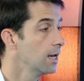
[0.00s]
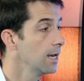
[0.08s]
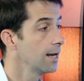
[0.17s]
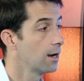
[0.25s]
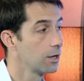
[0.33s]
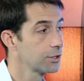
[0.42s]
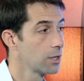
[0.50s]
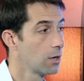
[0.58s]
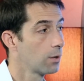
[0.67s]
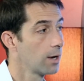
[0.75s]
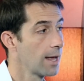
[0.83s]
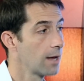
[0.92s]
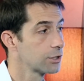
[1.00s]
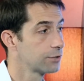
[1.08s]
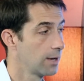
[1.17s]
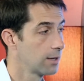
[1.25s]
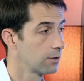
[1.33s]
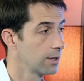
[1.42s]
It also allows
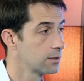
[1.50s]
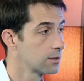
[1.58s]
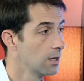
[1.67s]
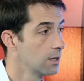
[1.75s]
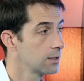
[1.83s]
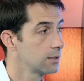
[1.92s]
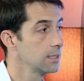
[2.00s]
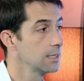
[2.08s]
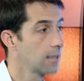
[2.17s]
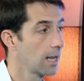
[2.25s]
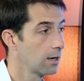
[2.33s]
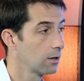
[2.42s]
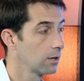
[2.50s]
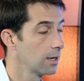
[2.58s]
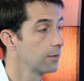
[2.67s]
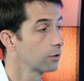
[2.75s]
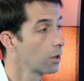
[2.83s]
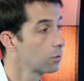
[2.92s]
veterans to seek care
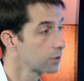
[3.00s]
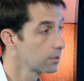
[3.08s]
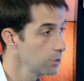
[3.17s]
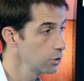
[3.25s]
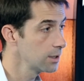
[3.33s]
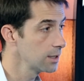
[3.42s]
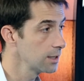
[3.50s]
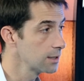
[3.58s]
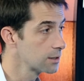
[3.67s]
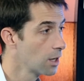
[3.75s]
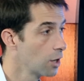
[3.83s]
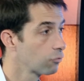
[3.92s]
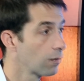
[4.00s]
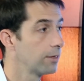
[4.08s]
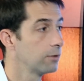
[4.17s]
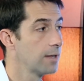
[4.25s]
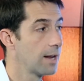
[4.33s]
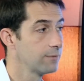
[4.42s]
in their own communities rather
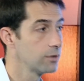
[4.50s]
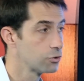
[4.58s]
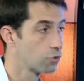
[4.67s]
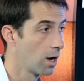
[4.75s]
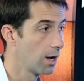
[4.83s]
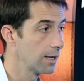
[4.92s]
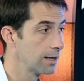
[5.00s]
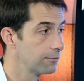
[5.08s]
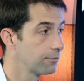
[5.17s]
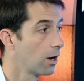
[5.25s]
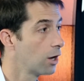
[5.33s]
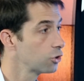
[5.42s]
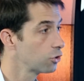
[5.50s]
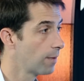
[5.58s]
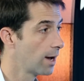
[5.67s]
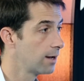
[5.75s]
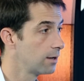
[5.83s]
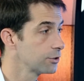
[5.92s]
than having to drive 100
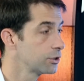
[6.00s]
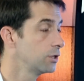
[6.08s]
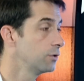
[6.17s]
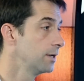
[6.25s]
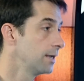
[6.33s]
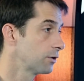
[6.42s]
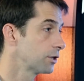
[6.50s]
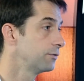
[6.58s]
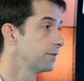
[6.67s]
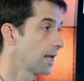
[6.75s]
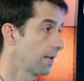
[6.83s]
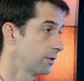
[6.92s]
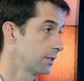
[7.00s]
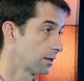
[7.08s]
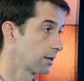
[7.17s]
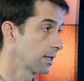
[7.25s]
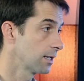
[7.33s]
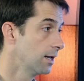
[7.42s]
miles to the nearest VA
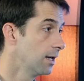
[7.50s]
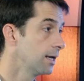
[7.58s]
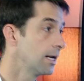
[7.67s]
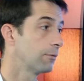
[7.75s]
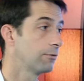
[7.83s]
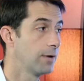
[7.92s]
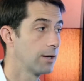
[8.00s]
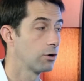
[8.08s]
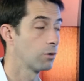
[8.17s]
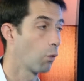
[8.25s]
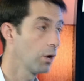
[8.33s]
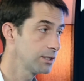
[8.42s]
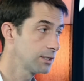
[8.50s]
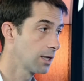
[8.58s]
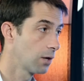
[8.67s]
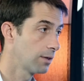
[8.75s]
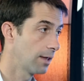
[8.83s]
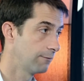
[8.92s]
facility. Now, if a veteran wants to
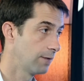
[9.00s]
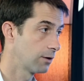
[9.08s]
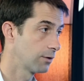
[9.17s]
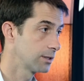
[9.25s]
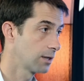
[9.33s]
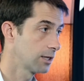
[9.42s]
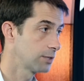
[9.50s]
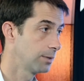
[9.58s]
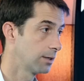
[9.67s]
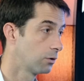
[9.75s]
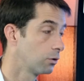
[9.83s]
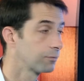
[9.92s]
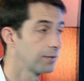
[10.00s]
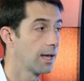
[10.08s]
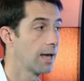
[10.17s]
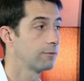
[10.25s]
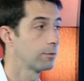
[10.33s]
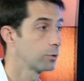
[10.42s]
go to that veterans hospital, or if they
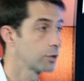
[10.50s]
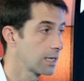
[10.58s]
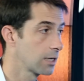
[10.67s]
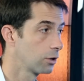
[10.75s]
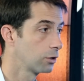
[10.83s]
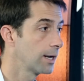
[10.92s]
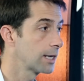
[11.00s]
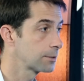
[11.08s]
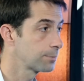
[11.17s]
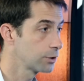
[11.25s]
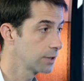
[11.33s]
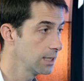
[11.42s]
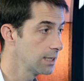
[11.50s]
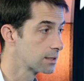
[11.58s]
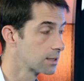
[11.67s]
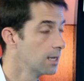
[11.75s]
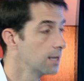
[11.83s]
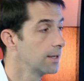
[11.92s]
have a particular expertise,
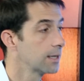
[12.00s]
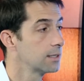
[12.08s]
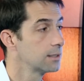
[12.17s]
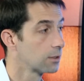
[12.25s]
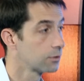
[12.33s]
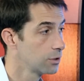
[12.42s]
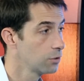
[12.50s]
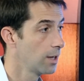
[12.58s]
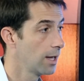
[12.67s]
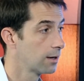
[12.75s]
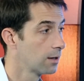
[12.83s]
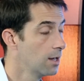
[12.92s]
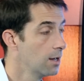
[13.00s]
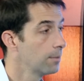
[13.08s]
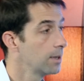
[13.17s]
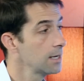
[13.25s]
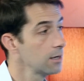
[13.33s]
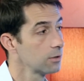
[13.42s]
they can still do that.
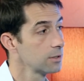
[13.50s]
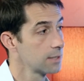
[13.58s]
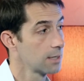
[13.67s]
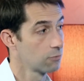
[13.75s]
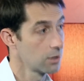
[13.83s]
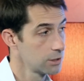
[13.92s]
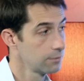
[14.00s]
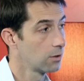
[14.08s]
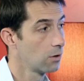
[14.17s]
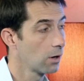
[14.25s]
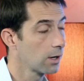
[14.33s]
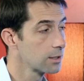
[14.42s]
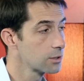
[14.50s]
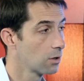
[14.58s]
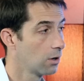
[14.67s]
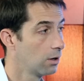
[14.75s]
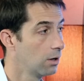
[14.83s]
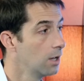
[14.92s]
But here in, say, Russellville,
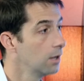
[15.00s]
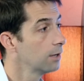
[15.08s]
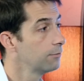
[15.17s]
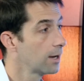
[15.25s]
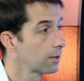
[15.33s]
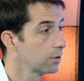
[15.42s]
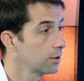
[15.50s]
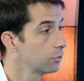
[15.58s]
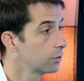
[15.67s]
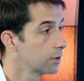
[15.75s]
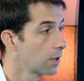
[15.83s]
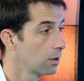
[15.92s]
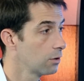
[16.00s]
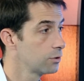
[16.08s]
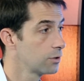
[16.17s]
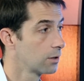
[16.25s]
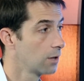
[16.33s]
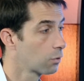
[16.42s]
Arkansas, a veteran who could go
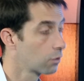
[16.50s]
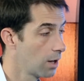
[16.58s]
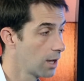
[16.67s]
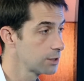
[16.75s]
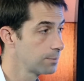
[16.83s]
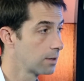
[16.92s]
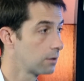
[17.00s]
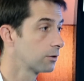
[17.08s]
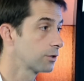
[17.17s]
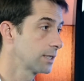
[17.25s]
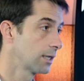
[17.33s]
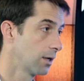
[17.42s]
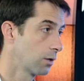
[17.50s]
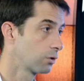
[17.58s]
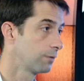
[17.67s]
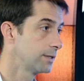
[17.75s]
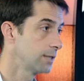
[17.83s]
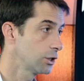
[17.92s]
to the local hospital or see a local
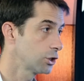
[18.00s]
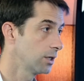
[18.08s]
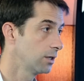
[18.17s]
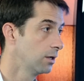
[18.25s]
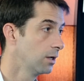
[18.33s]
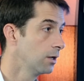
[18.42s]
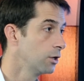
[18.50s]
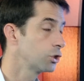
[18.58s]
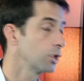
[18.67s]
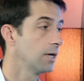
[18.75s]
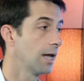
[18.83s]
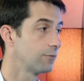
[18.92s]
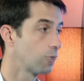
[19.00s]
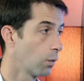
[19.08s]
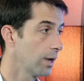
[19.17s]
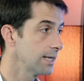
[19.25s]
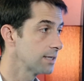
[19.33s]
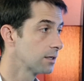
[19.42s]
physician shouldn't have to
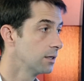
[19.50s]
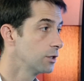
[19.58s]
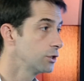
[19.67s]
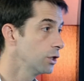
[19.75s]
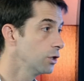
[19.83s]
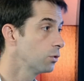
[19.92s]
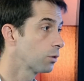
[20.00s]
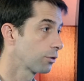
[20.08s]
wait 2 or